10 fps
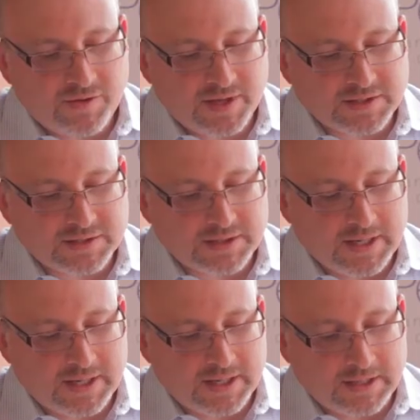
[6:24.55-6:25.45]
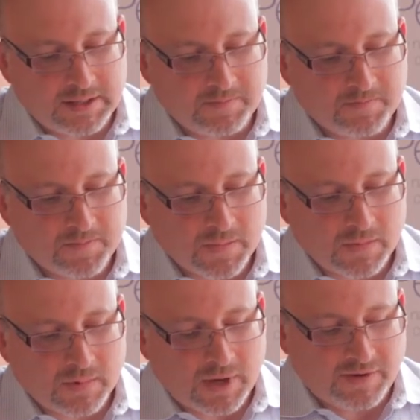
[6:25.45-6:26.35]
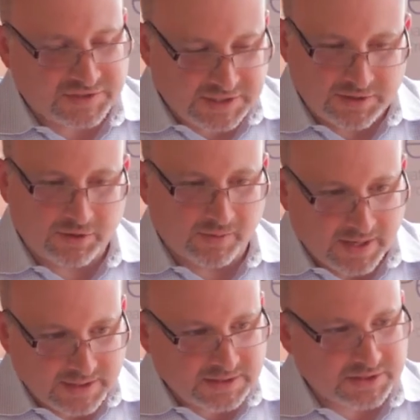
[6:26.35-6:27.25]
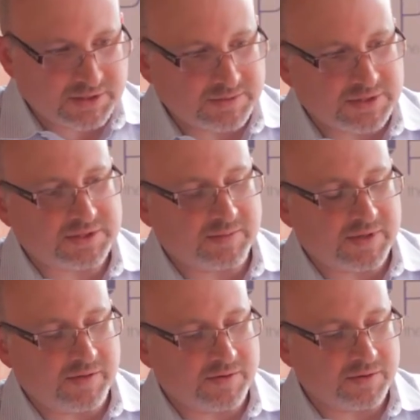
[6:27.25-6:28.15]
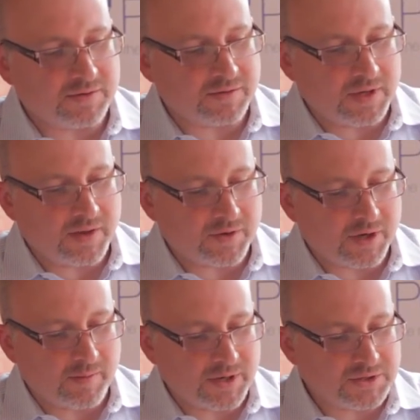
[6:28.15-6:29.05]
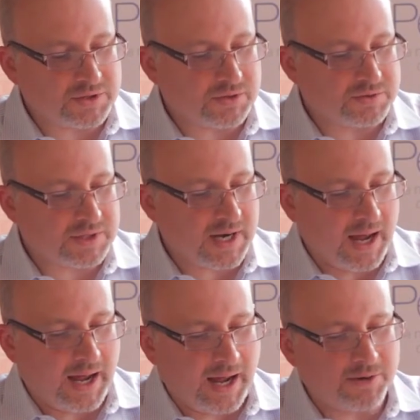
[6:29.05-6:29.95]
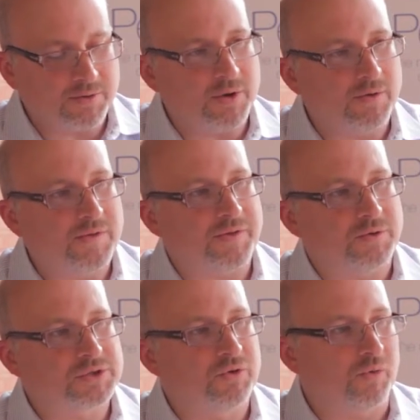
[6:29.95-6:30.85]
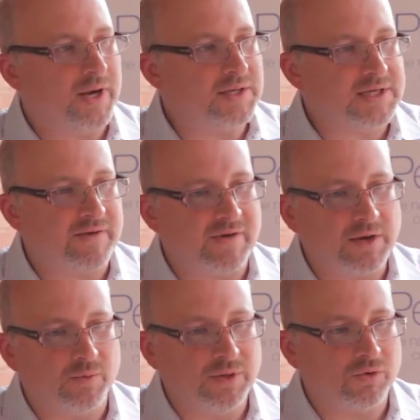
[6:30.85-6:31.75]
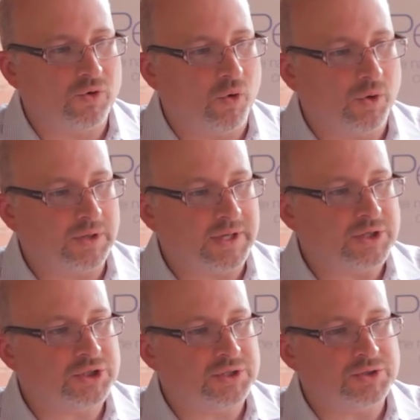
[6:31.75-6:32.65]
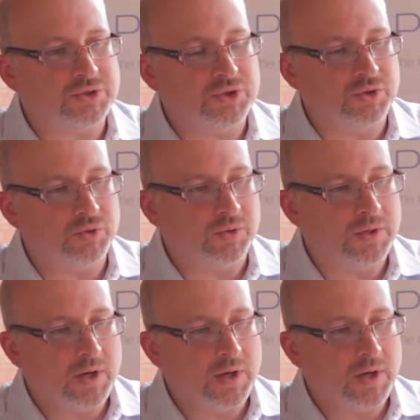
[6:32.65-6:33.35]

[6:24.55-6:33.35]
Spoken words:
that I've seen the grading systems that some of the other companies use, and I don't know that those grades have any real correlation to